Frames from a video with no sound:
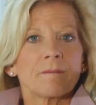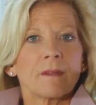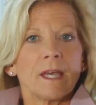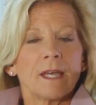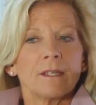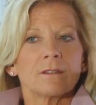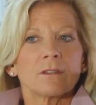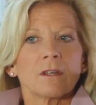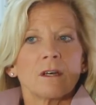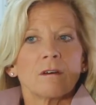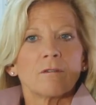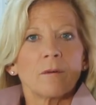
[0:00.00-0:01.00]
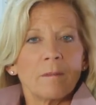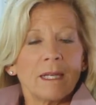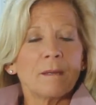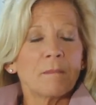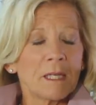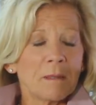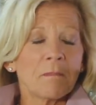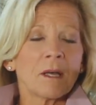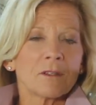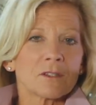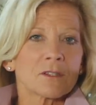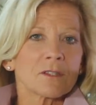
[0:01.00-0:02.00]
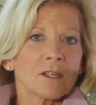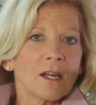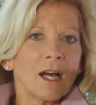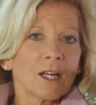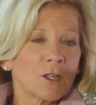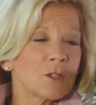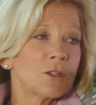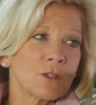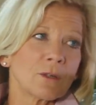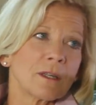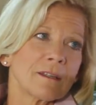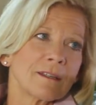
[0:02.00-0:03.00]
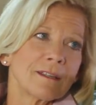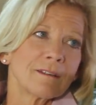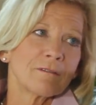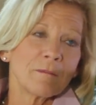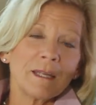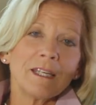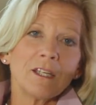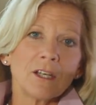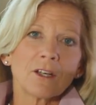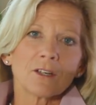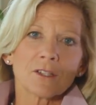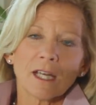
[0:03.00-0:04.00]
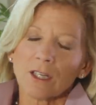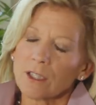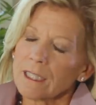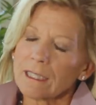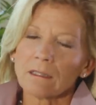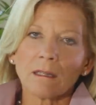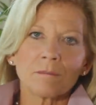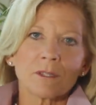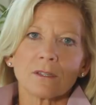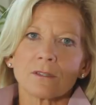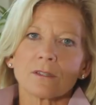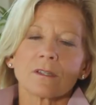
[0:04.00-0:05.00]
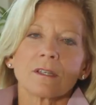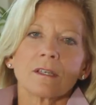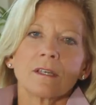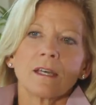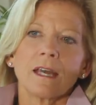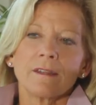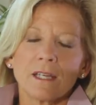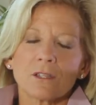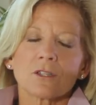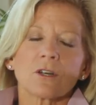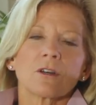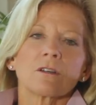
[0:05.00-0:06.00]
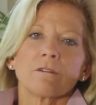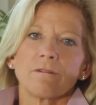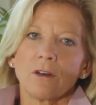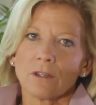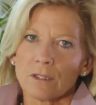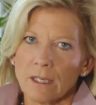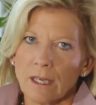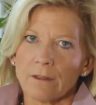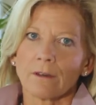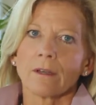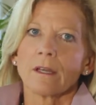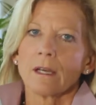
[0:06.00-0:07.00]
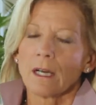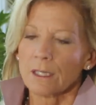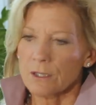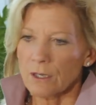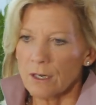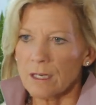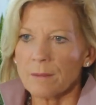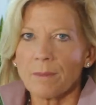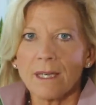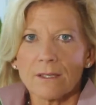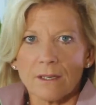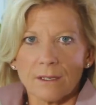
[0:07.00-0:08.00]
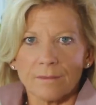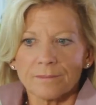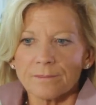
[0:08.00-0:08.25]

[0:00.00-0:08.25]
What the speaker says: And for many, many months, I couldn't do it. For many years, I could get glimpses. And then it started to fall together. I started to piece it